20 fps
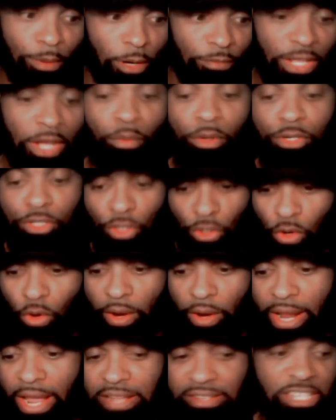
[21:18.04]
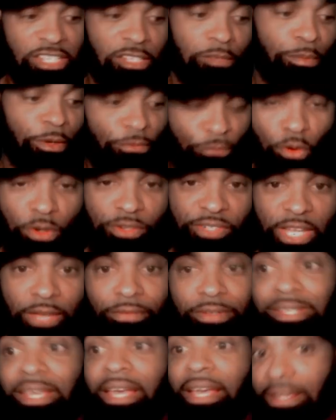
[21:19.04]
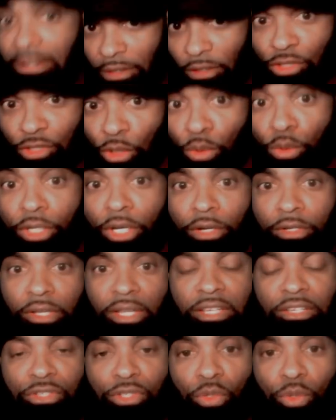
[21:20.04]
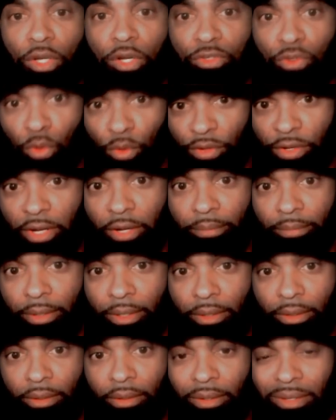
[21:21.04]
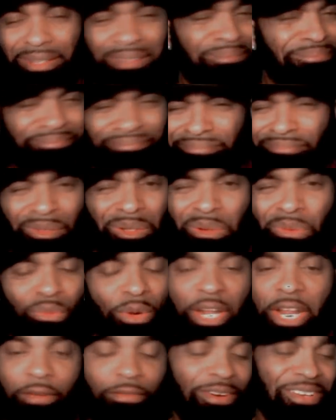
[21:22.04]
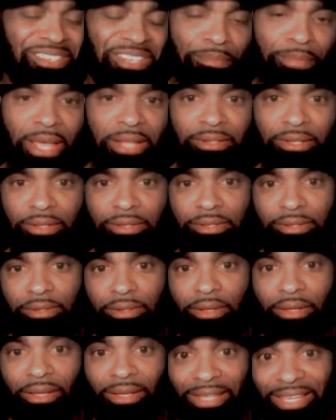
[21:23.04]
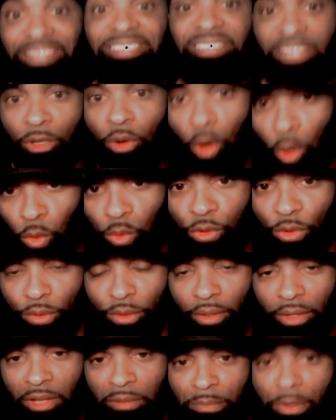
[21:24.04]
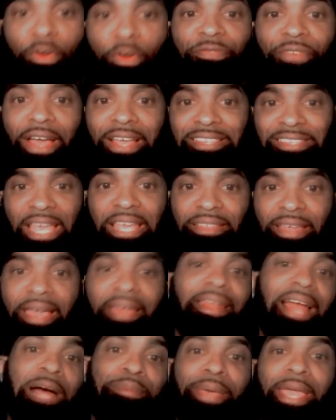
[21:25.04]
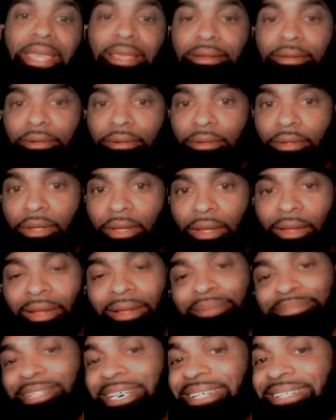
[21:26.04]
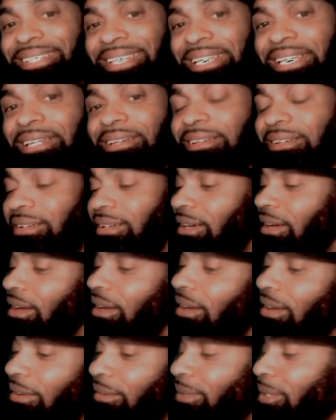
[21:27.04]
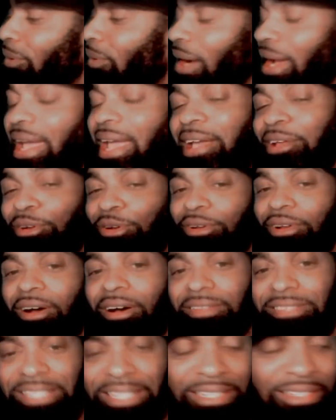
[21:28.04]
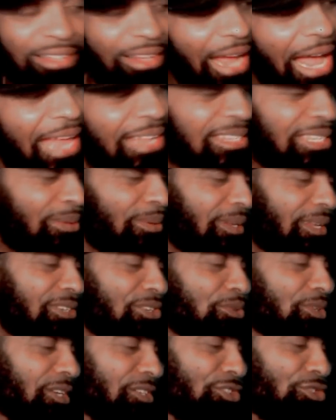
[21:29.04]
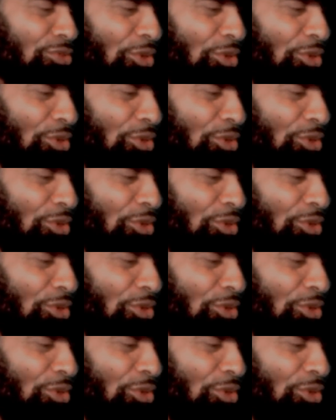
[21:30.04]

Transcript: birthday, when Shakur has his, and before Devin's, they're two years, he's two years older than him. Whatever, semantics. He's still older. But if I say that, I'm hating. See, uh, you a hater, dog. See, I see you just